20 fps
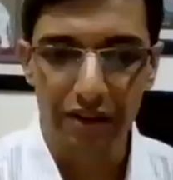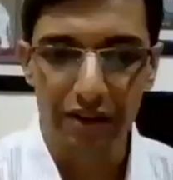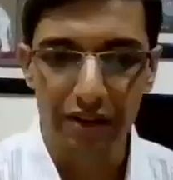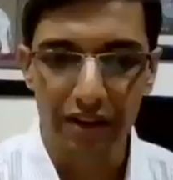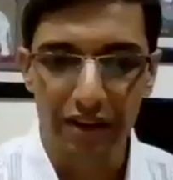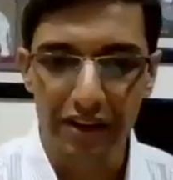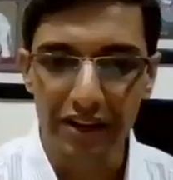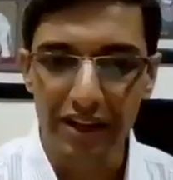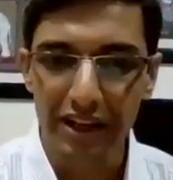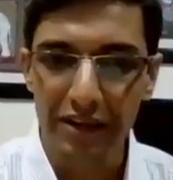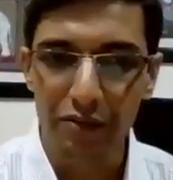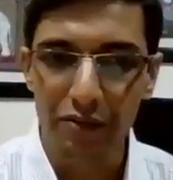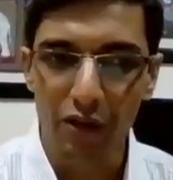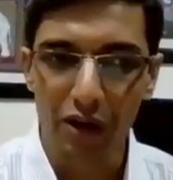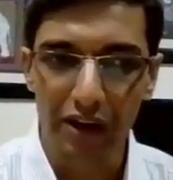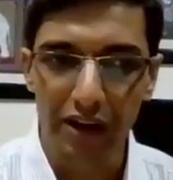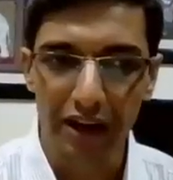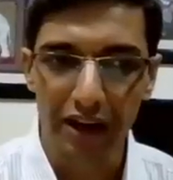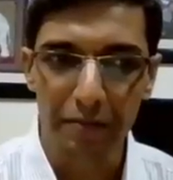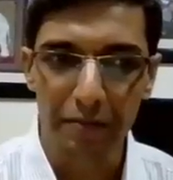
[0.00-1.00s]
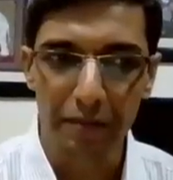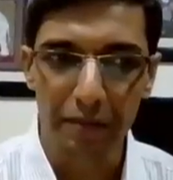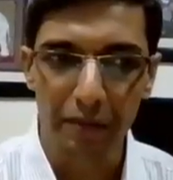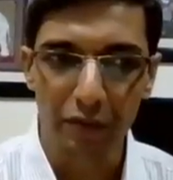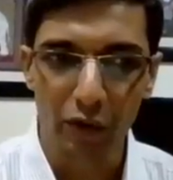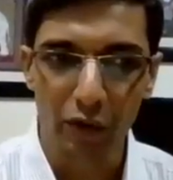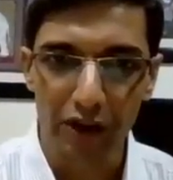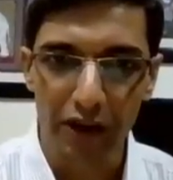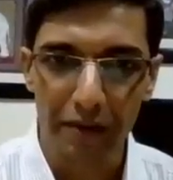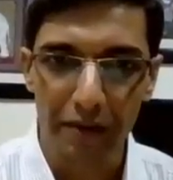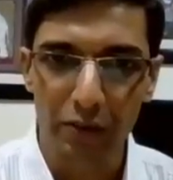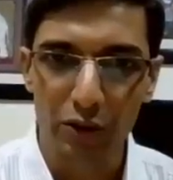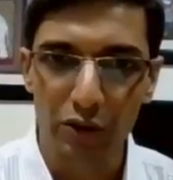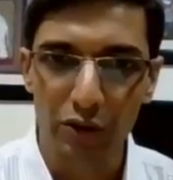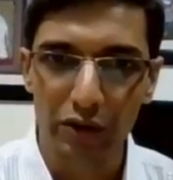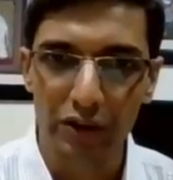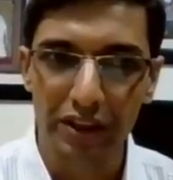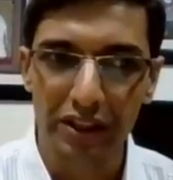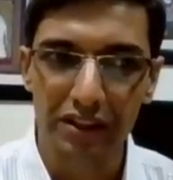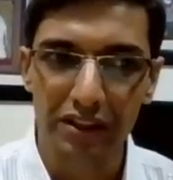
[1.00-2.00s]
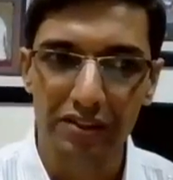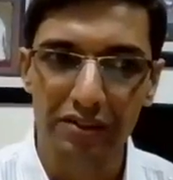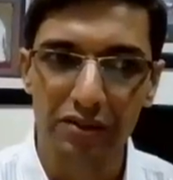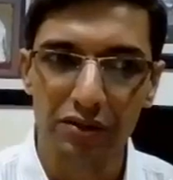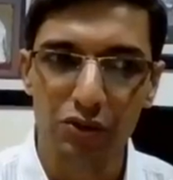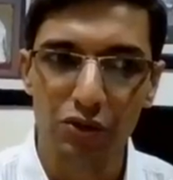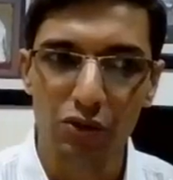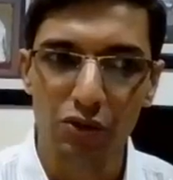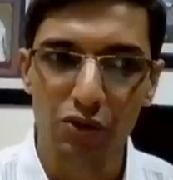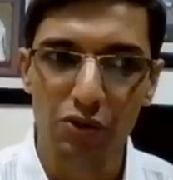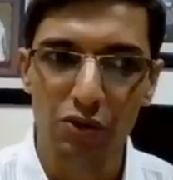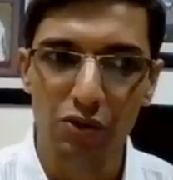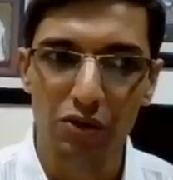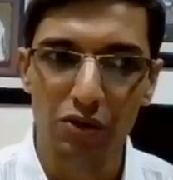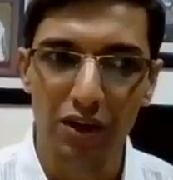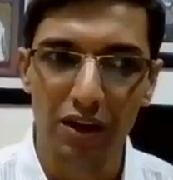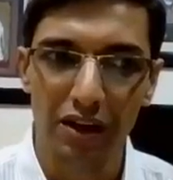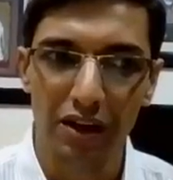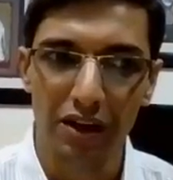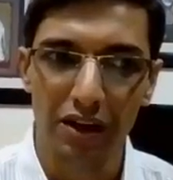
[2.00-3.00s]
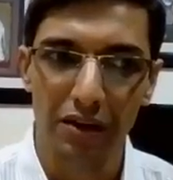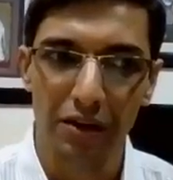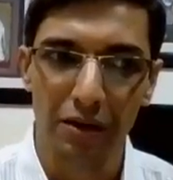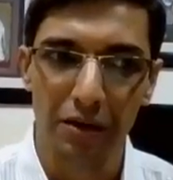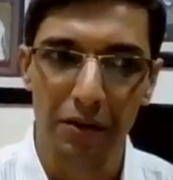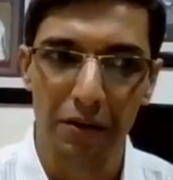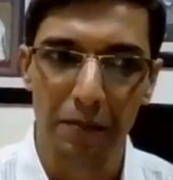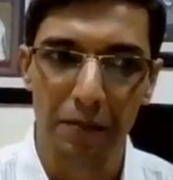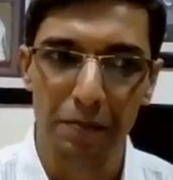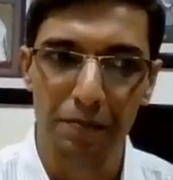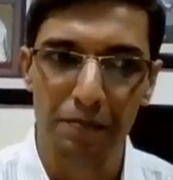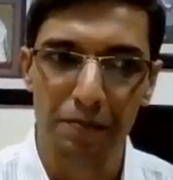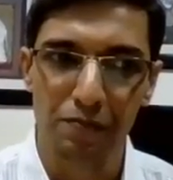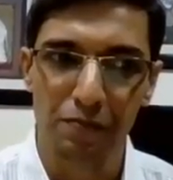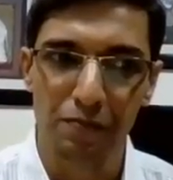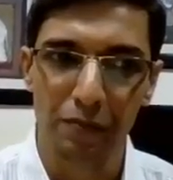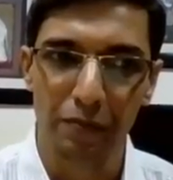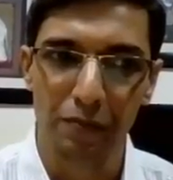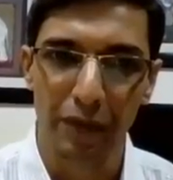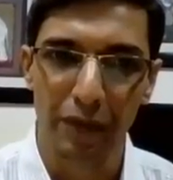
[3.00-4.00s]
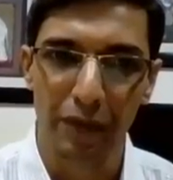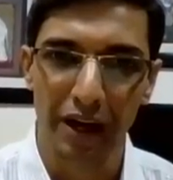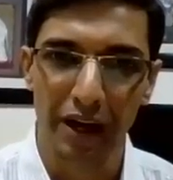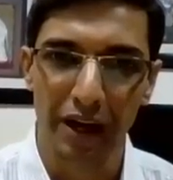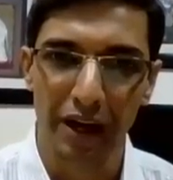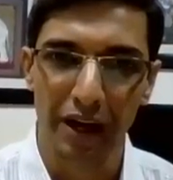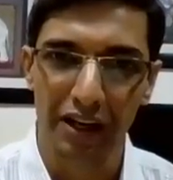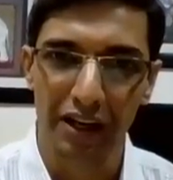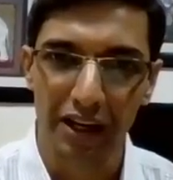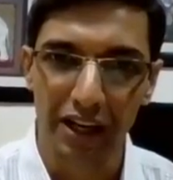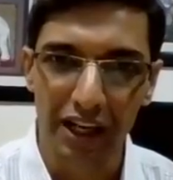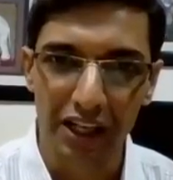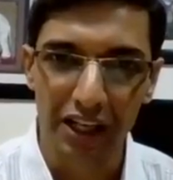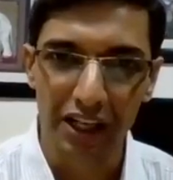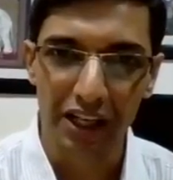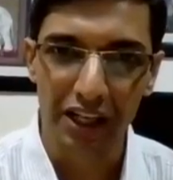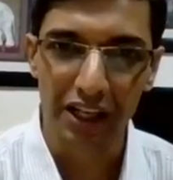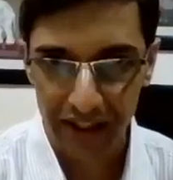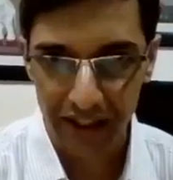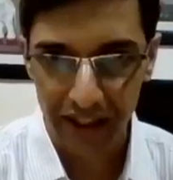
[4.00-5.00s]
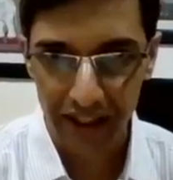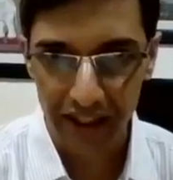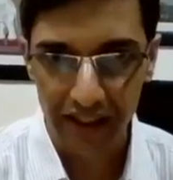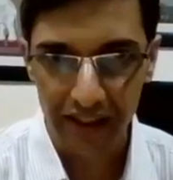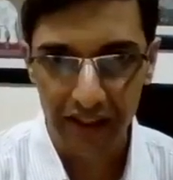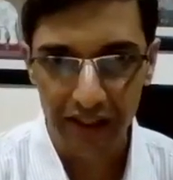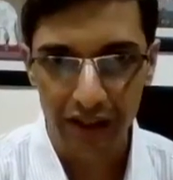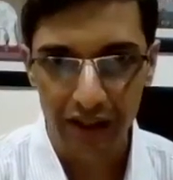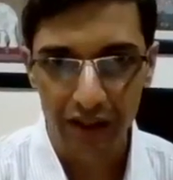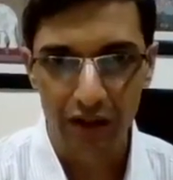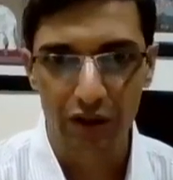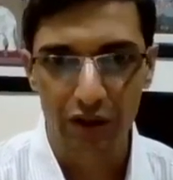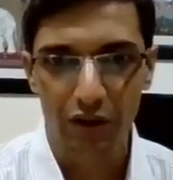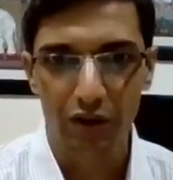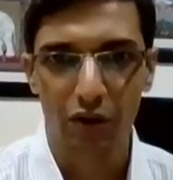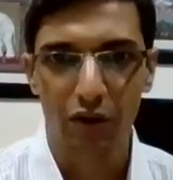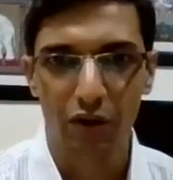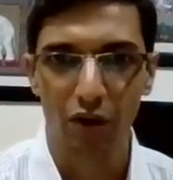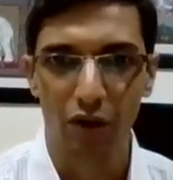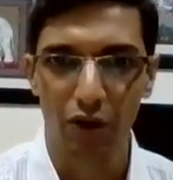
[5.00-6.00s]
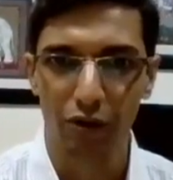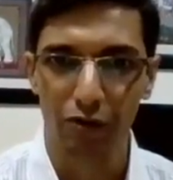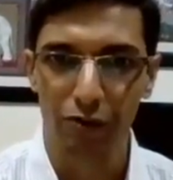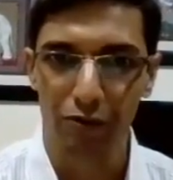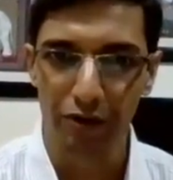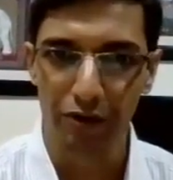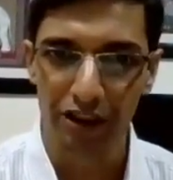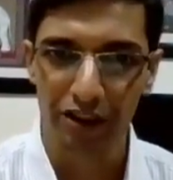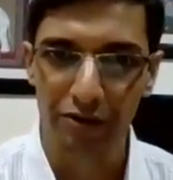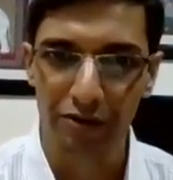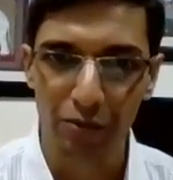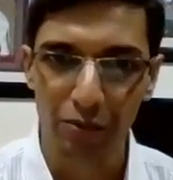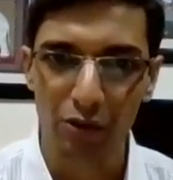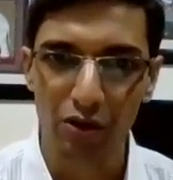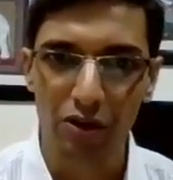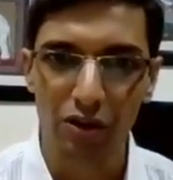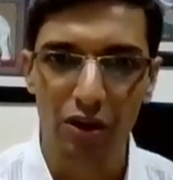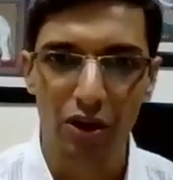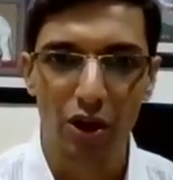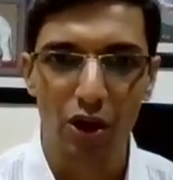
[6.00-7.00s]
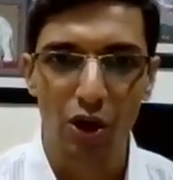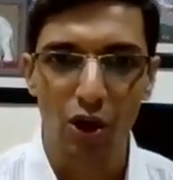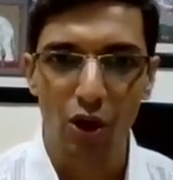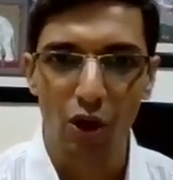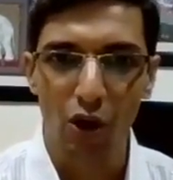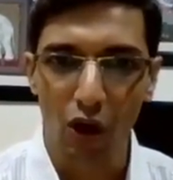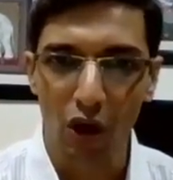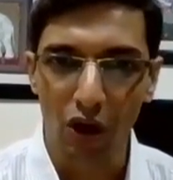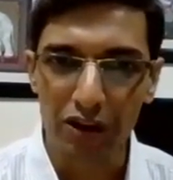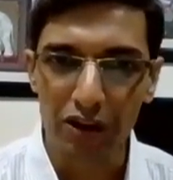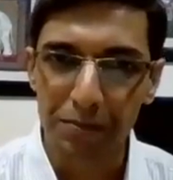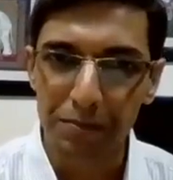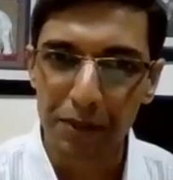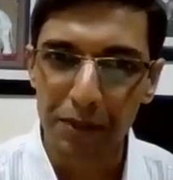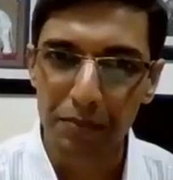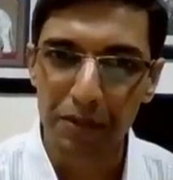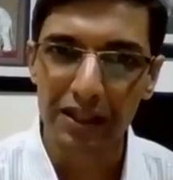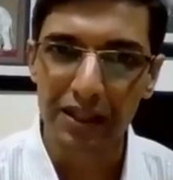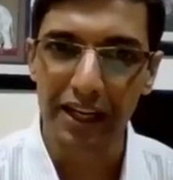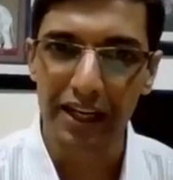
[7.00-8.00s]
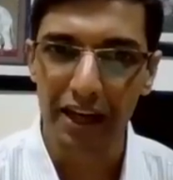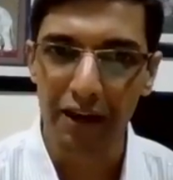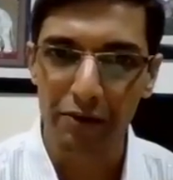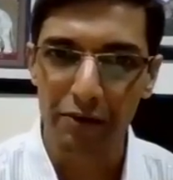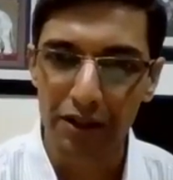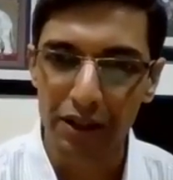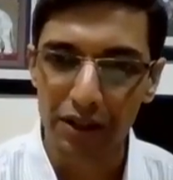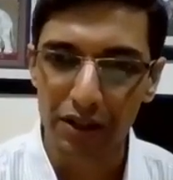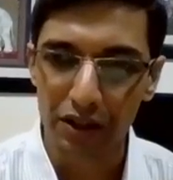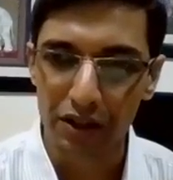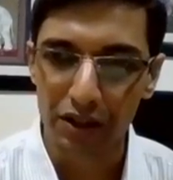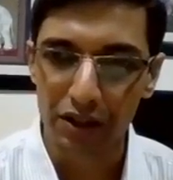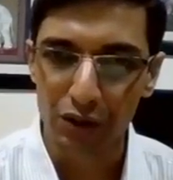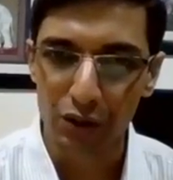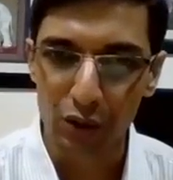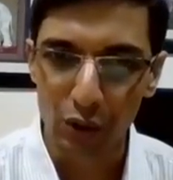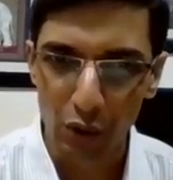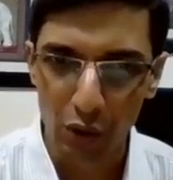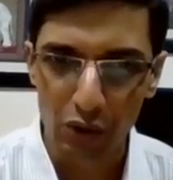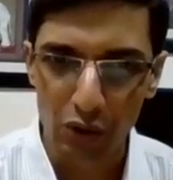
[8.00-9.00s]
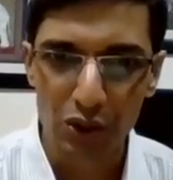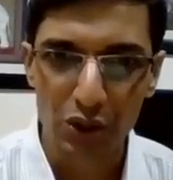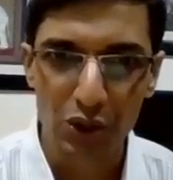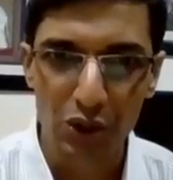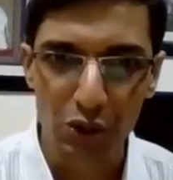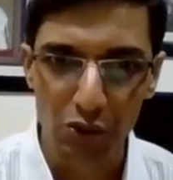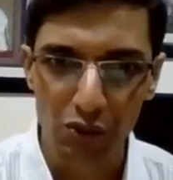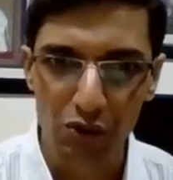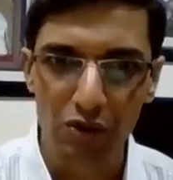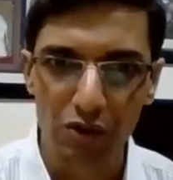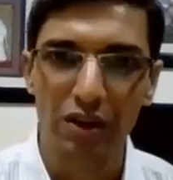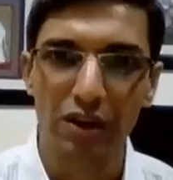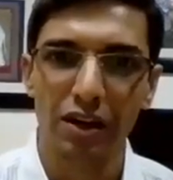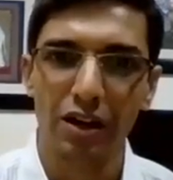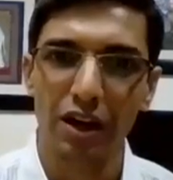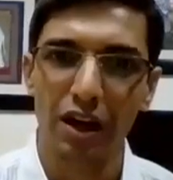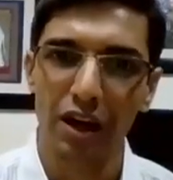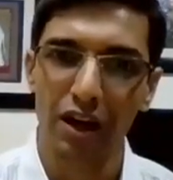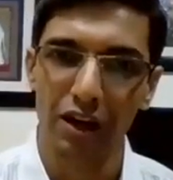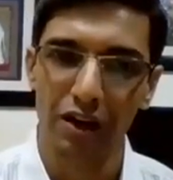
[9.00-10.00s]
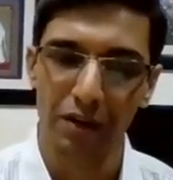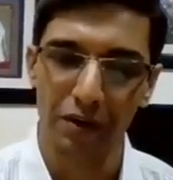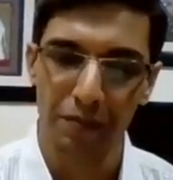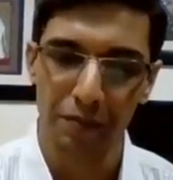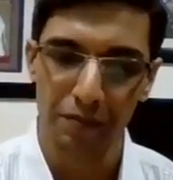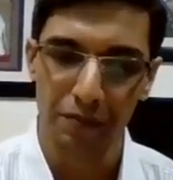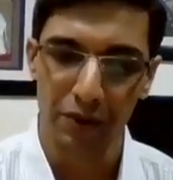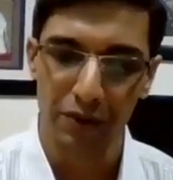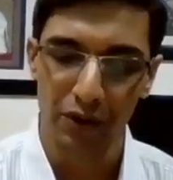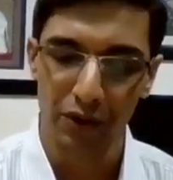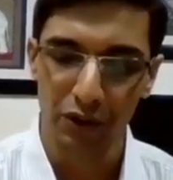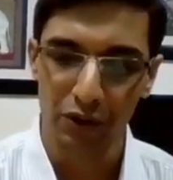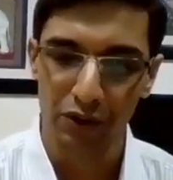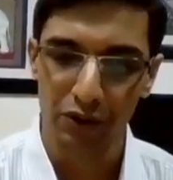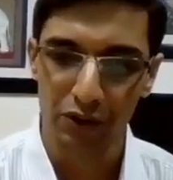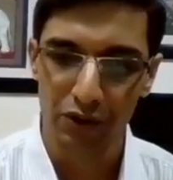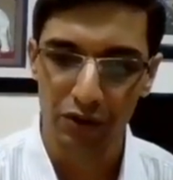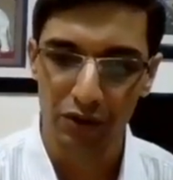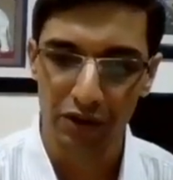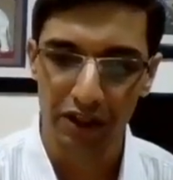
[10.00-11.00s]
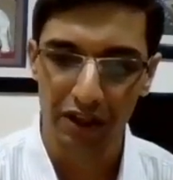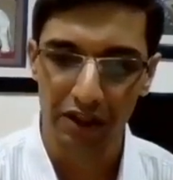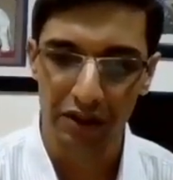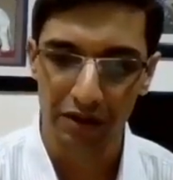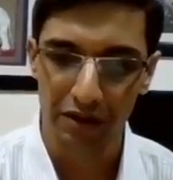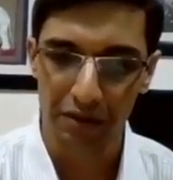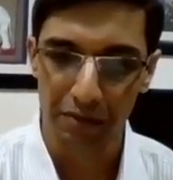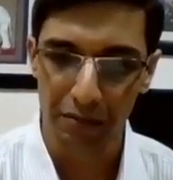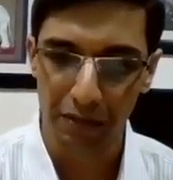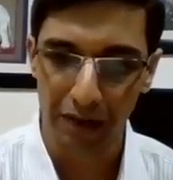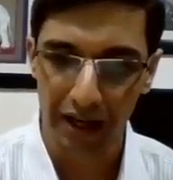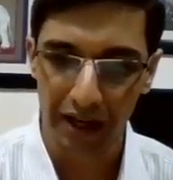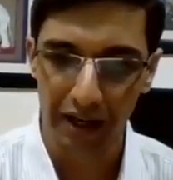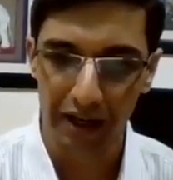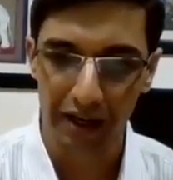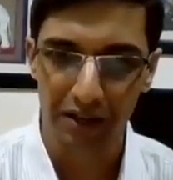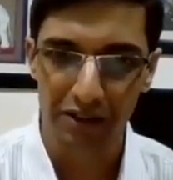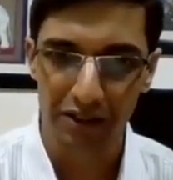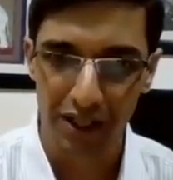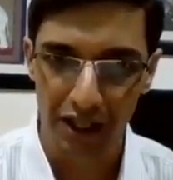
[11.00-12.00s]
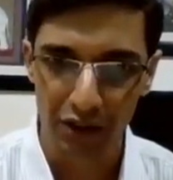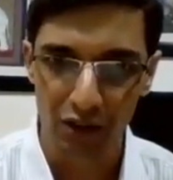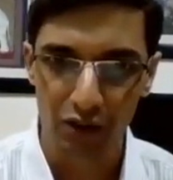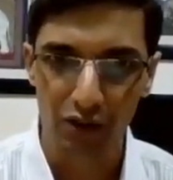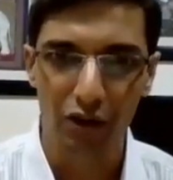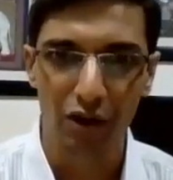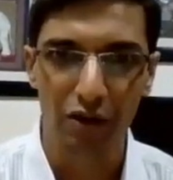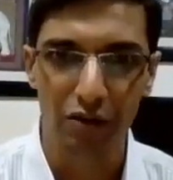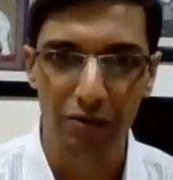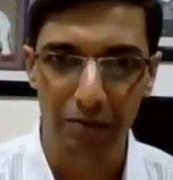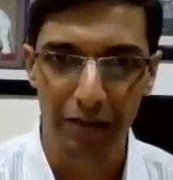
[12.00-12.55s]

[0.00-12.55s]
currently, what I'm doing is through my connections on LinkedIn or Facebook, or to people that I've been known to, during my tenure of